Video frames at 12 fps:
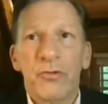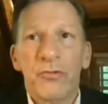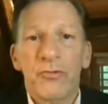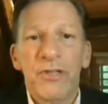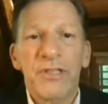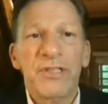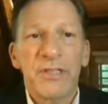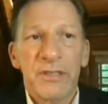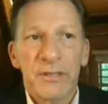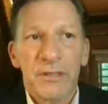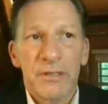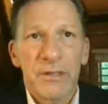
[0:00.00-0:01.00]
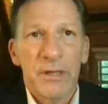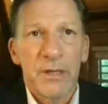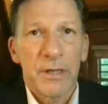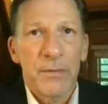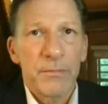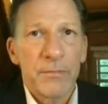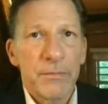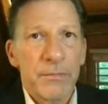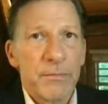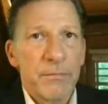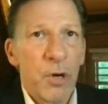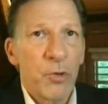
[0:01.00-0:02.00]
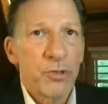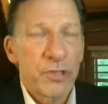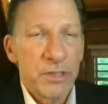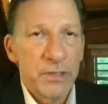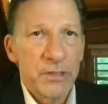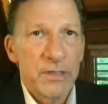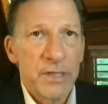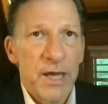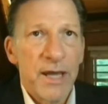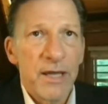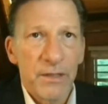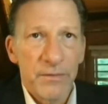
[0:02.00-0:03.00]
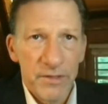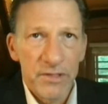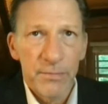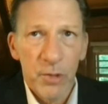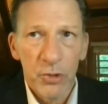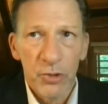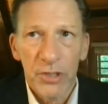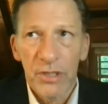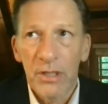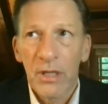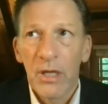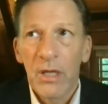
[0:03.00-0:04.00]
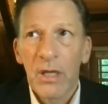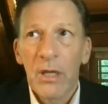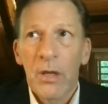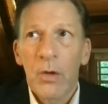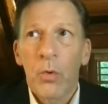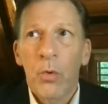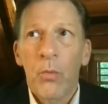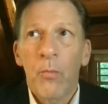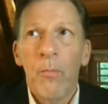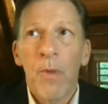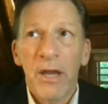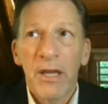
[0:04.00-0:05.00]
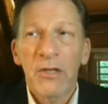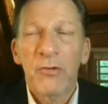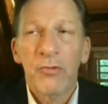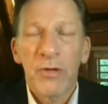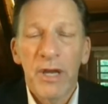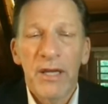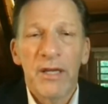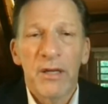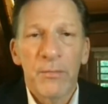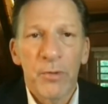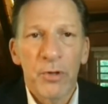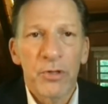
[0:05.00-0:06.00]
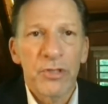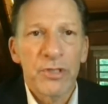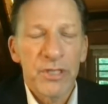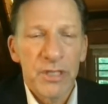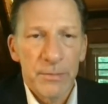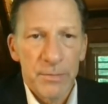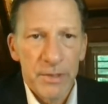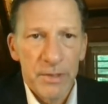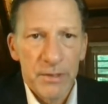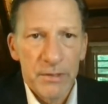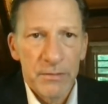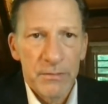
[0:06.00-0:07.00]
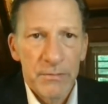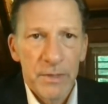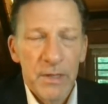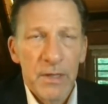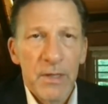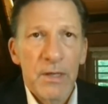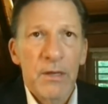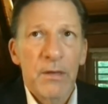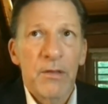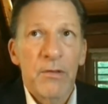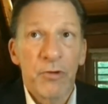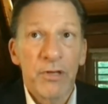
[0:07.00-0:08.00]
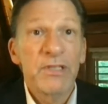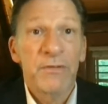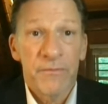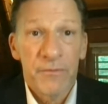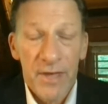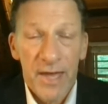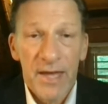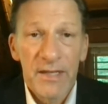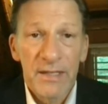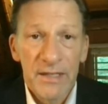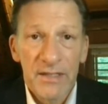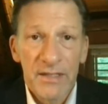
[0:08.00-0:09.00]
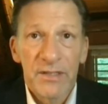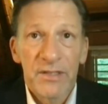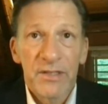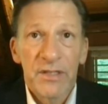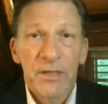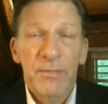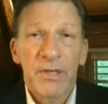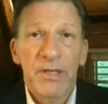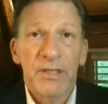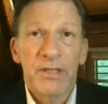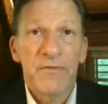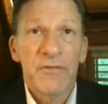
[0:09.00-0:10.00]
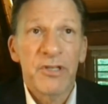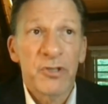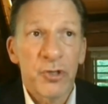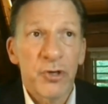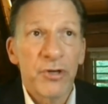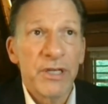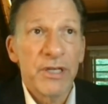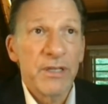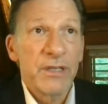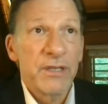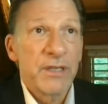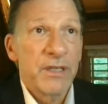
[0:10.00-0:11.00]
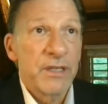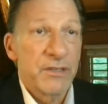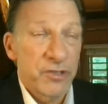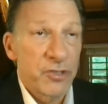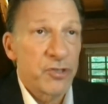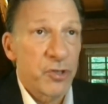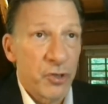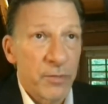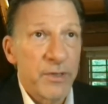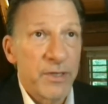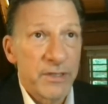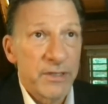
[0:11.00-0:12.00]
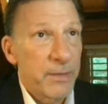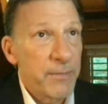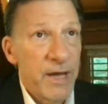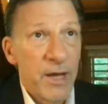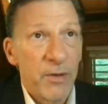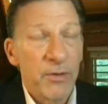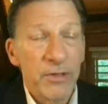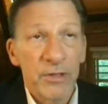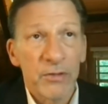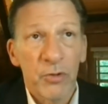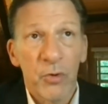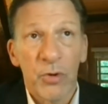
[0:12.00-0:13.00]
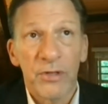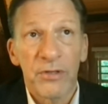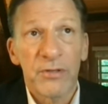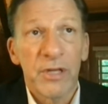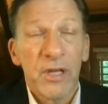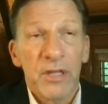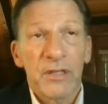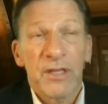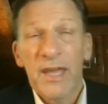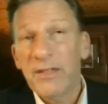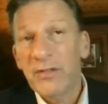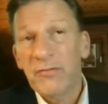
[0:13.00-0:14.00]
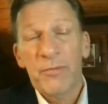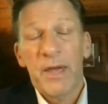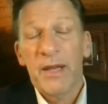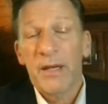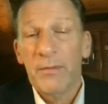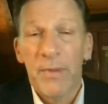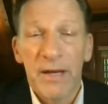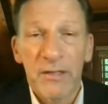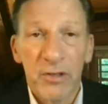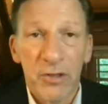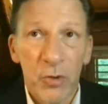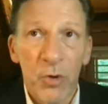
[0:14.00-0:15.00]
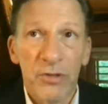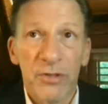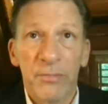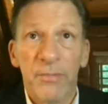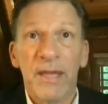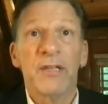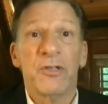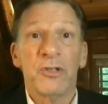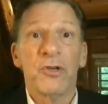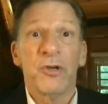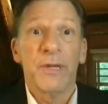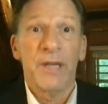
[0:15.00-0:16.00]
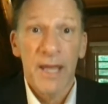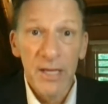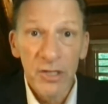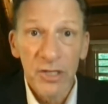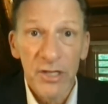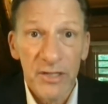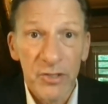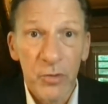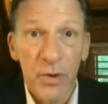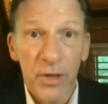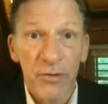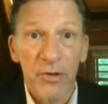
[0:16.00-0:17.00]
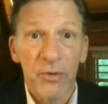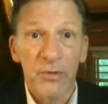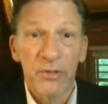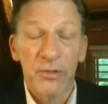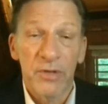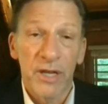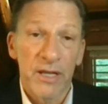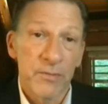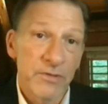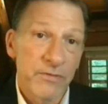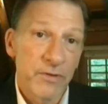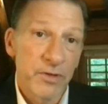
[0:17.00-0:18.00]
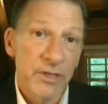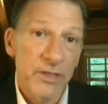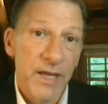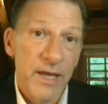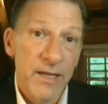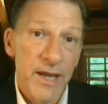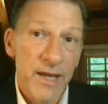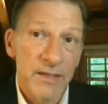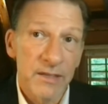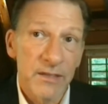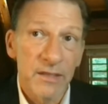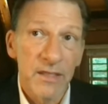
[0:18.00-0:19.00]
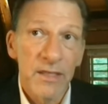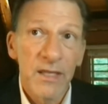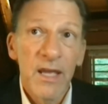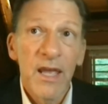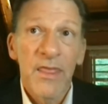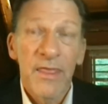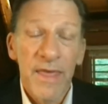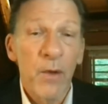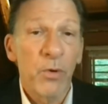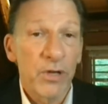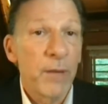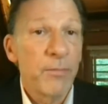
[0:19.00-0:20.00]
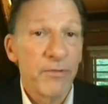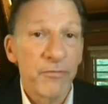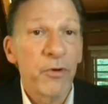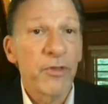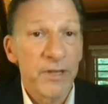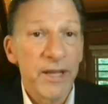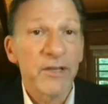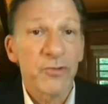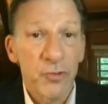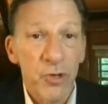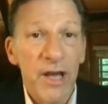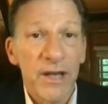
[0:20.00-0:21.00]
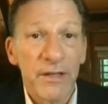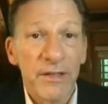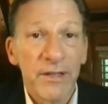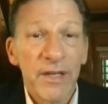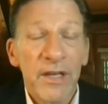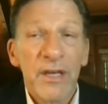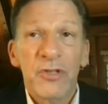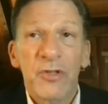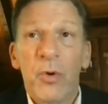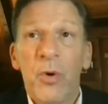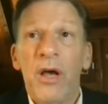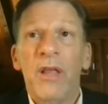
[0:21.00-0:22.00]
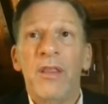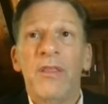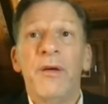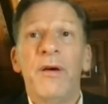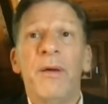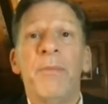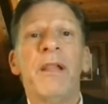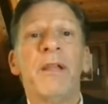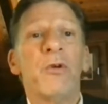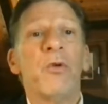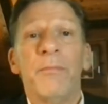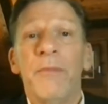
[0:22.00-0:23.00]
most recent motion, denial of this motion, might create an emergency appeal. The reason for that is because if this jury, it's determined somehow, and the case is remanded back to the court to make a determination as to whether there was a unanimous verdict on not guilty, that will come before the next trial. So the appellate